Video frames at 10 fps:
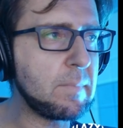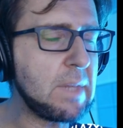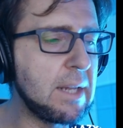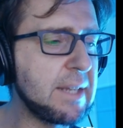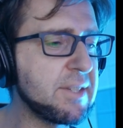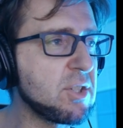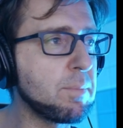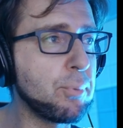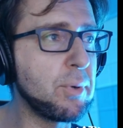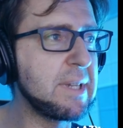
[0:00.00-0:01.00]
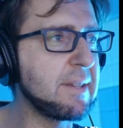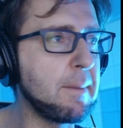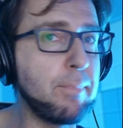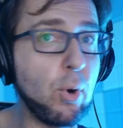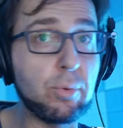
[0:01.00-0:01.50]
Let's just print a
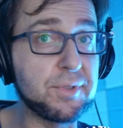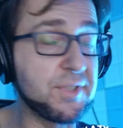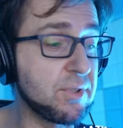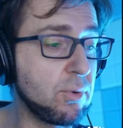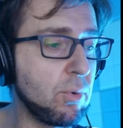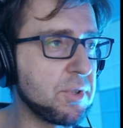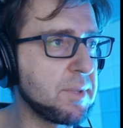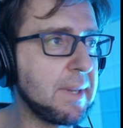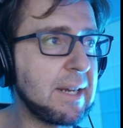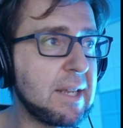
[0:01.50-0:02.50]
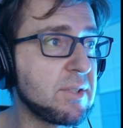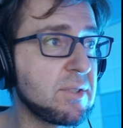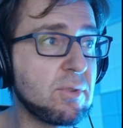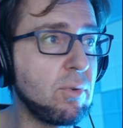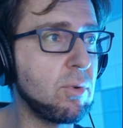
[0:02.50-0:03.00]
bogus score, something like
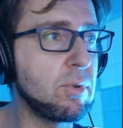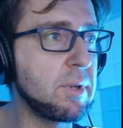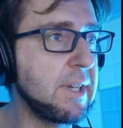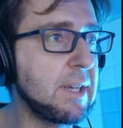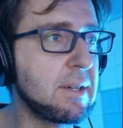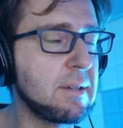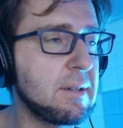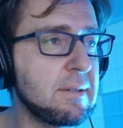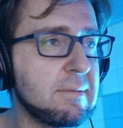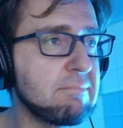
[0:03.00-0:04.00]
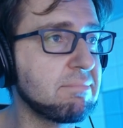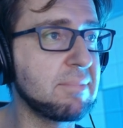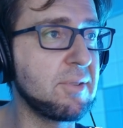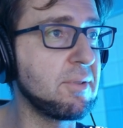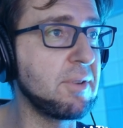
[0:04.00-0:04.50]
score uh,
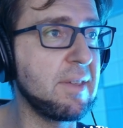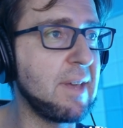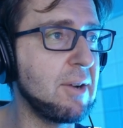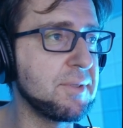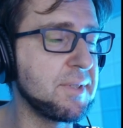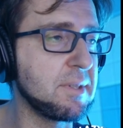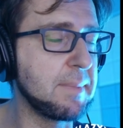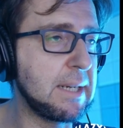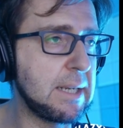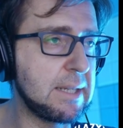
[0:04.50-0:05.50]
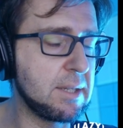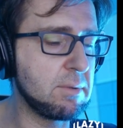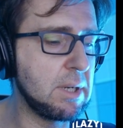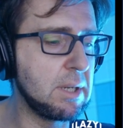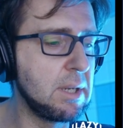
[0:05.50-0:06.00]
30,000, something like this,
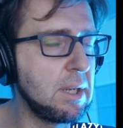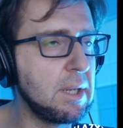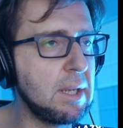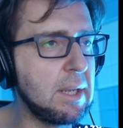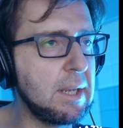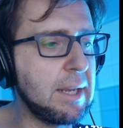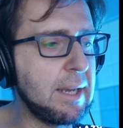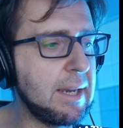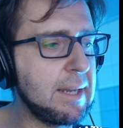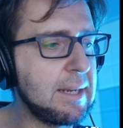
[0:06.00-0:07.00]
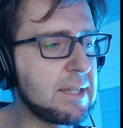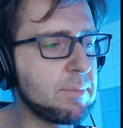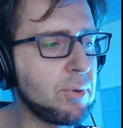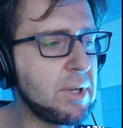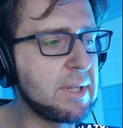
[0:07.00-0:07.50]
right? and let's
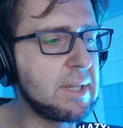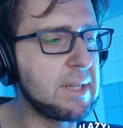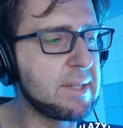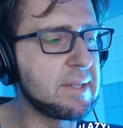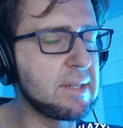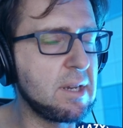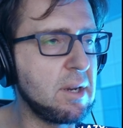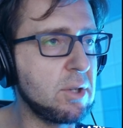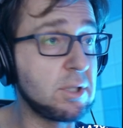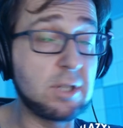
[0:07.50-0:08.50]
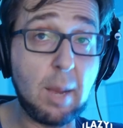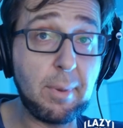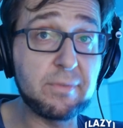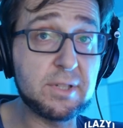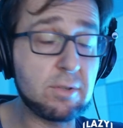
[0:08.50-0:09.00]
print this uh, on the top
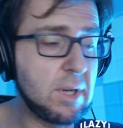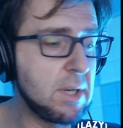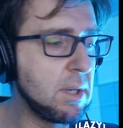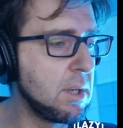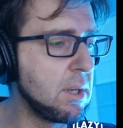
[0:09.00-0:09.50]
of the screen.